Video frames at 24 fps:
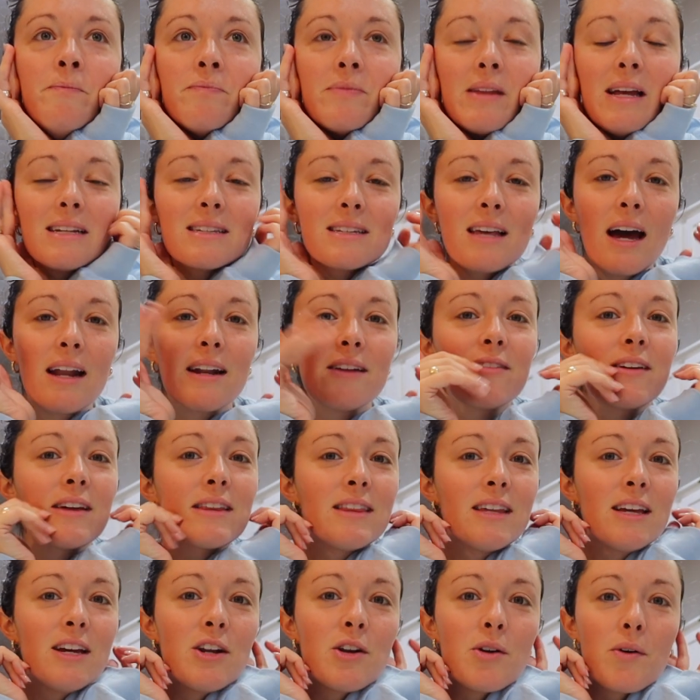It's kind of like
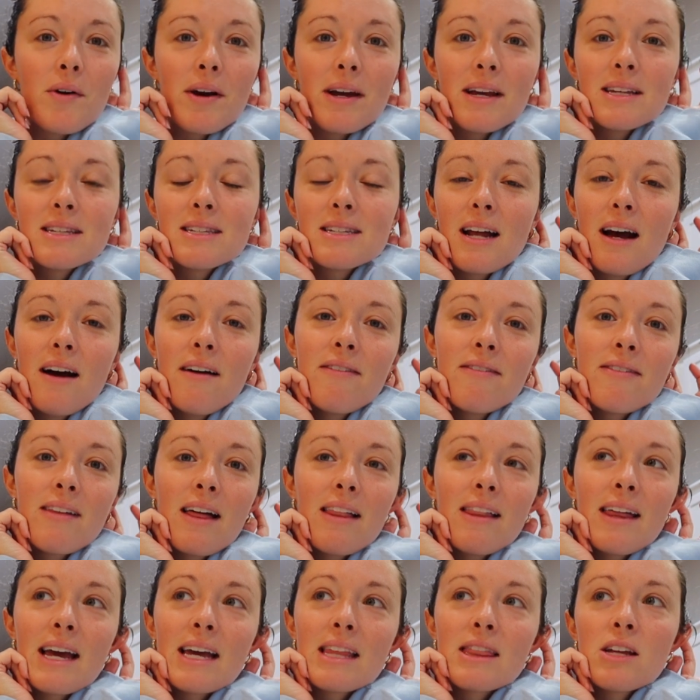the annoying stuff
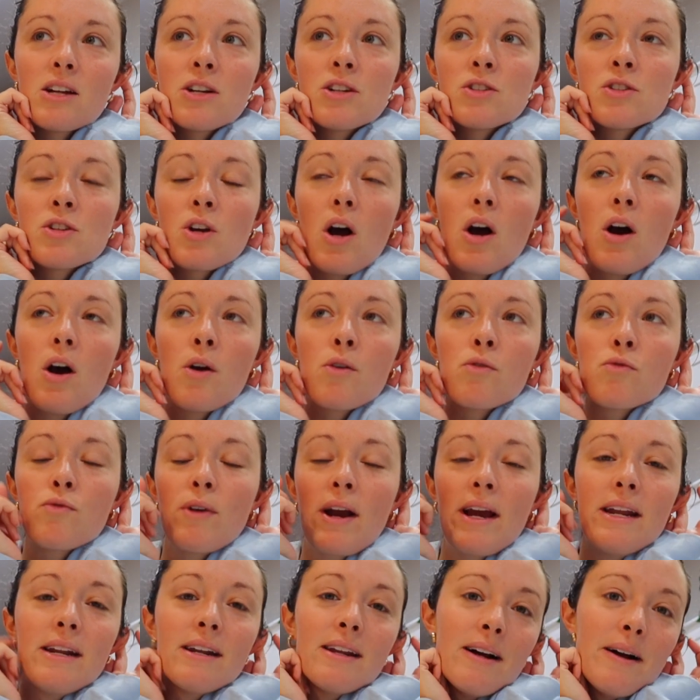that like there's a
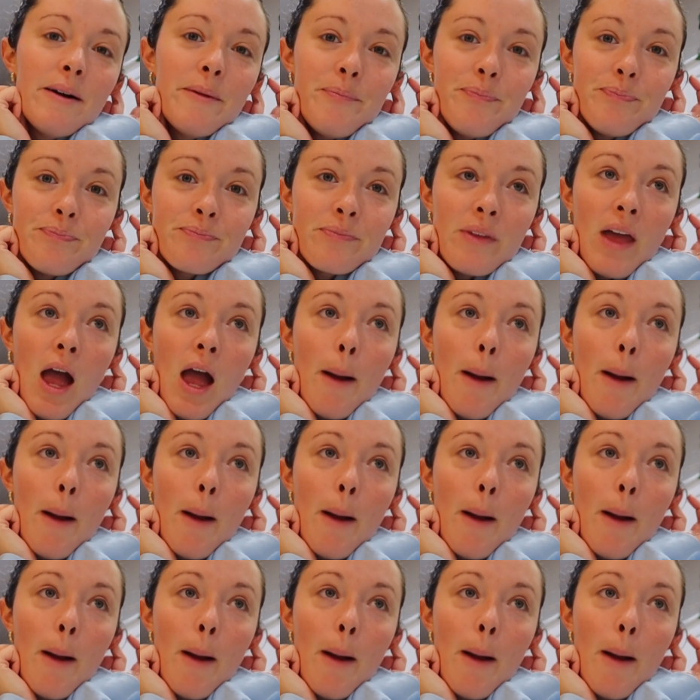random